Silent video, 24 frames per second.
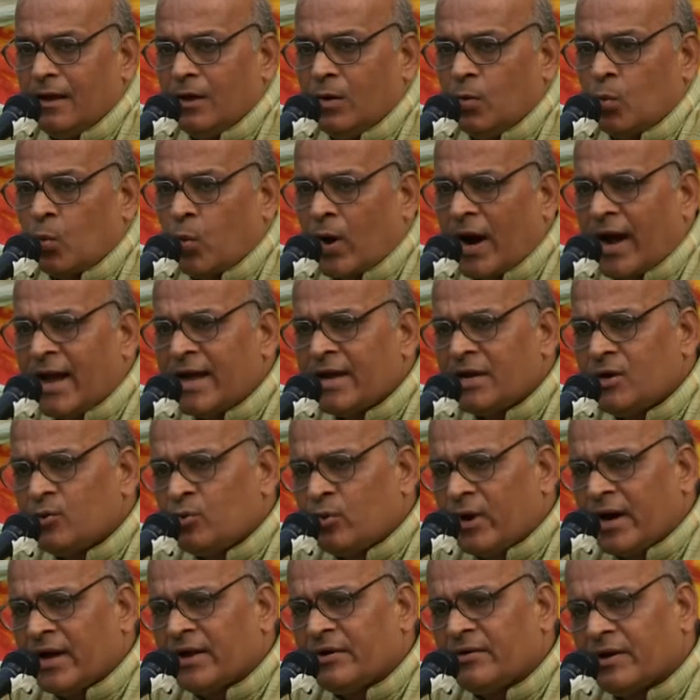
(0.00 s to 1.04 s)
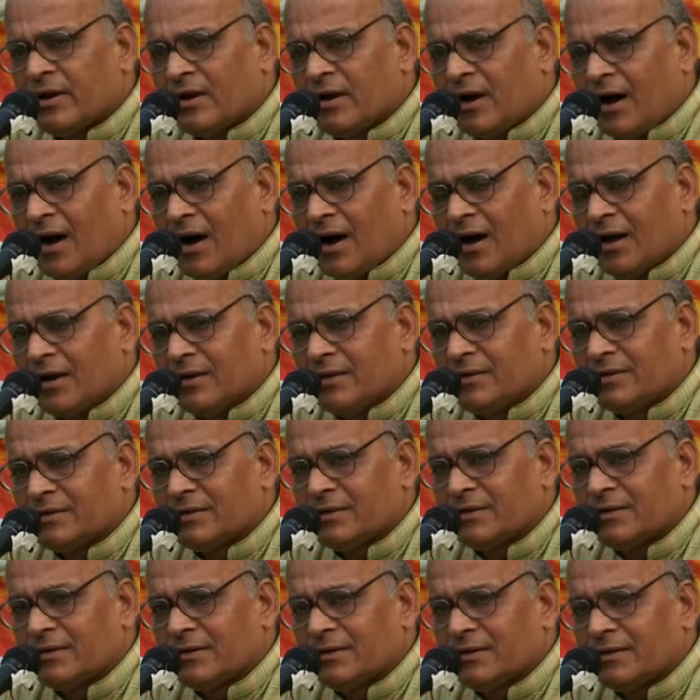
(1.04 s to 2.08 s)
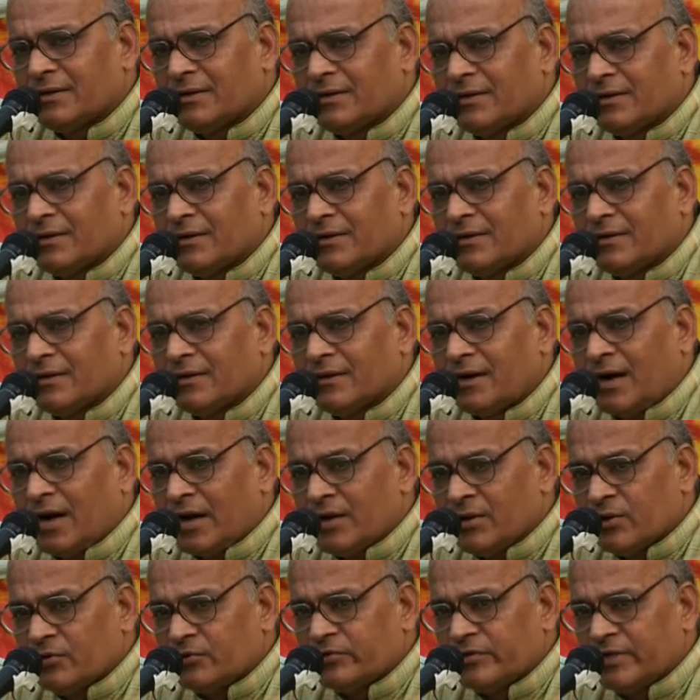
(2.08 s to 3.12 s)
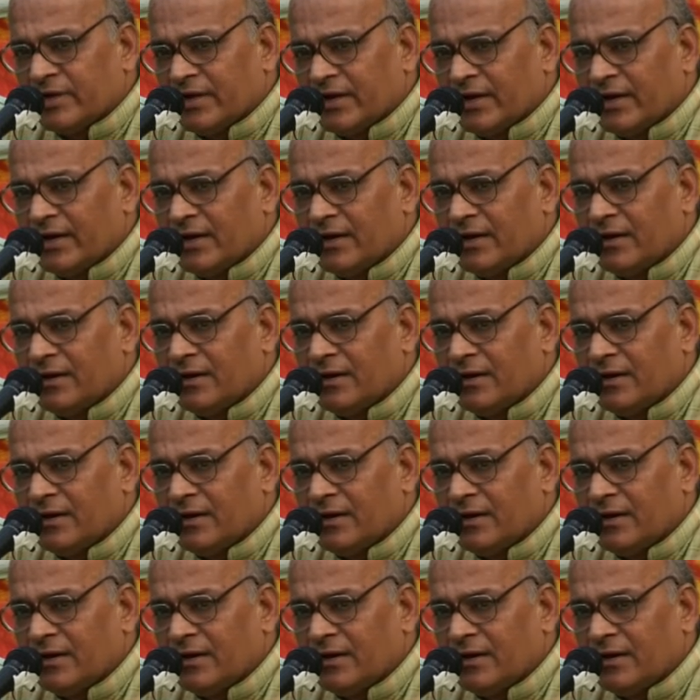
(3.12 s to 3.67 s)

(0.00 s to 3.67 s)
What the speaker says: Why do I regard Ayodhya